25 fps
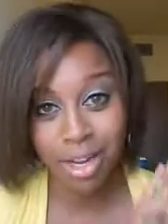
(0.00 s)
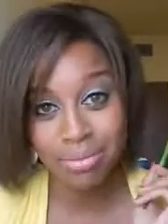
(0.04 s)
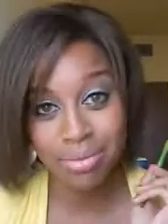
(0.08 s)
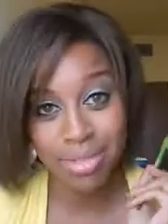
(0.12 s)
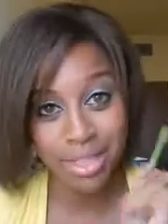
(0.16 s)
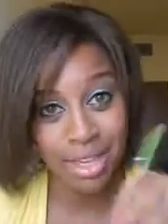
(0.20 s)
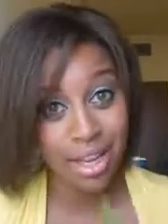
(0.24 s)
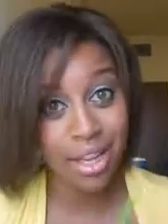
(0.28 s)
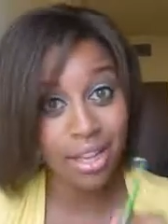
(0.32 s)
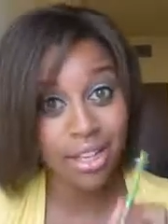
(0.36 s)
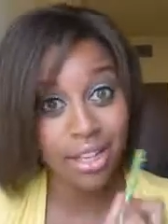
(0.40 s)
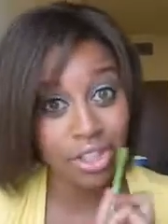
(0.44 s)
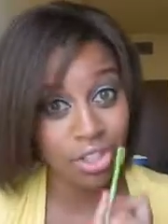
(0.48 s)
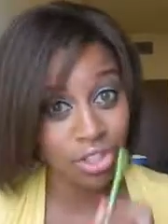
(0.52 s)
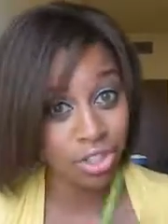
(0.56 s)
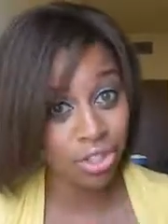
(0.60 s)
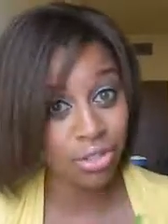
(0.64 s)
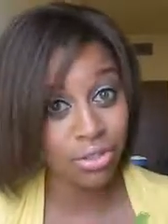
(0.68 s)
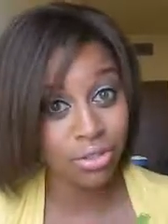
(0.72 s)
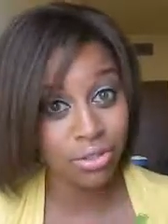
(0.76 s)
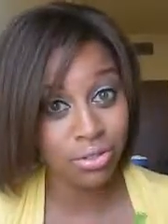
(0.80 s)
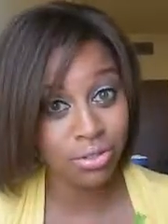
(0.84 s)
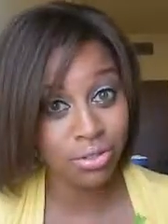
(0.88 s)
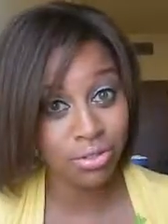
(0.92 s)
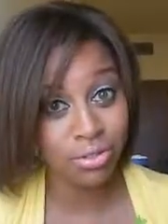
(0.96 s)
I'm telling
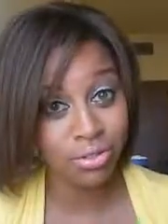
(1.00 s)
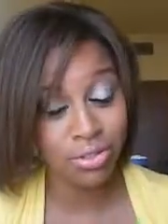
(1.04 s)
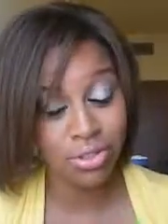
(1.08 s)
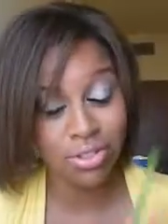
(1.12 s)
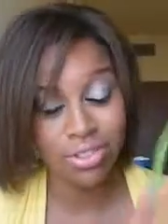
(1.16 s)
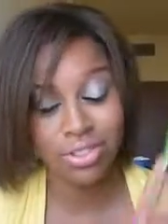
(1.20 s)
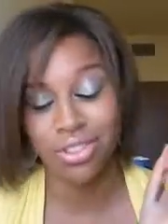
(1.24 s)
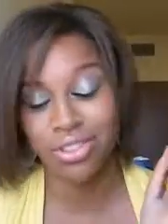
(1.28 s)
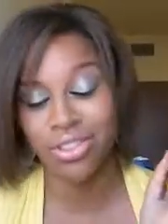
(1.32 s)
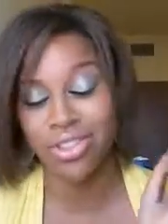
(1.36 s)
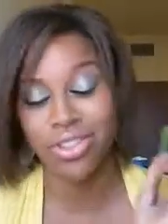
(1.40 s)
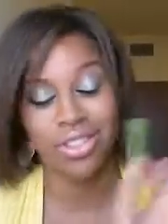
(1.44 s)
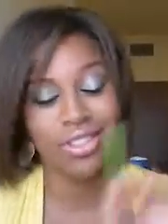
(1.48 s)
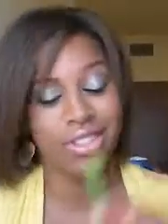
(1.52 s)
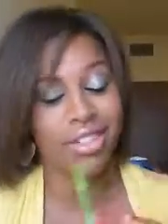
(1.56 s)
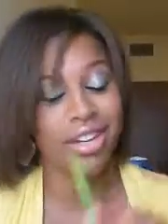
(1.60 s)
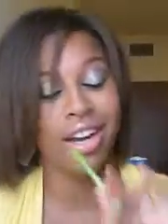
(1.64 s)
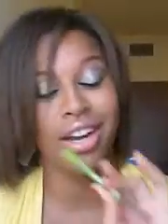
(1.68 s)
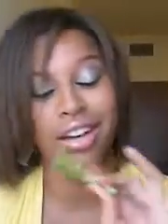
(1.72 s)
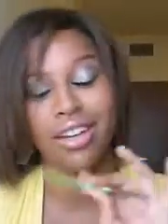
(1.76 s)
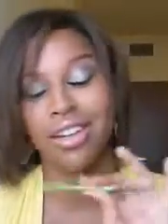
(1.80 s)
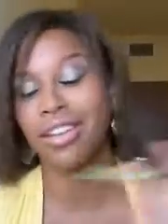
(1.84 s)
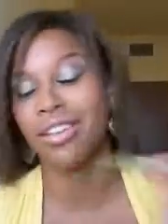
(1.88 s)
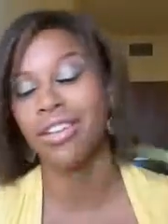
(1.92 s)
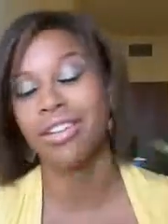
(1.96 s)
you, you're just
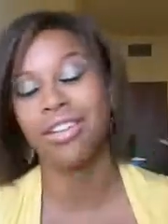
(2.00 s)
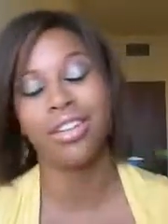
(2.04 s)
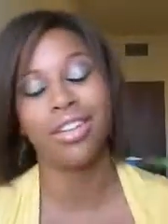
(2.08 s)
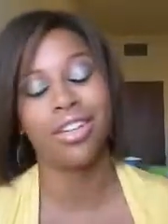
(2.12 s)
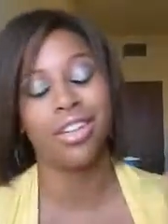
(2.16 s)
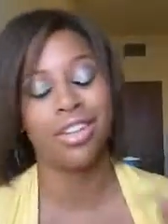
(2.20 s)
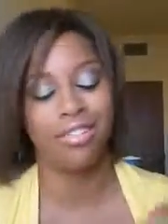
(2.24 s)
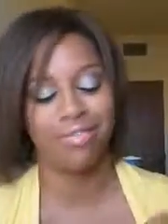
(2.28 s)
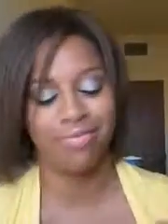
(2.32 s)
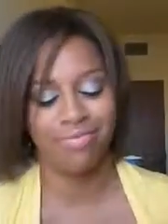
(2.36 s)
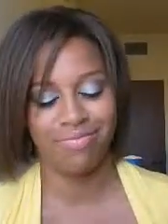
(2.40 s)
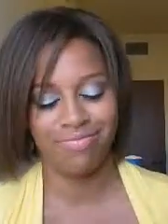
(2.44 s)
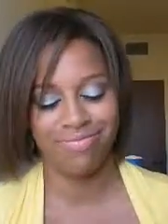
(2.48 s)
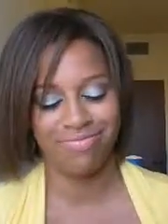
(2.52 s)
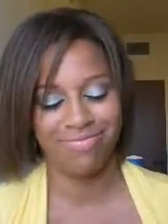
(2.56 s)
not going to look good.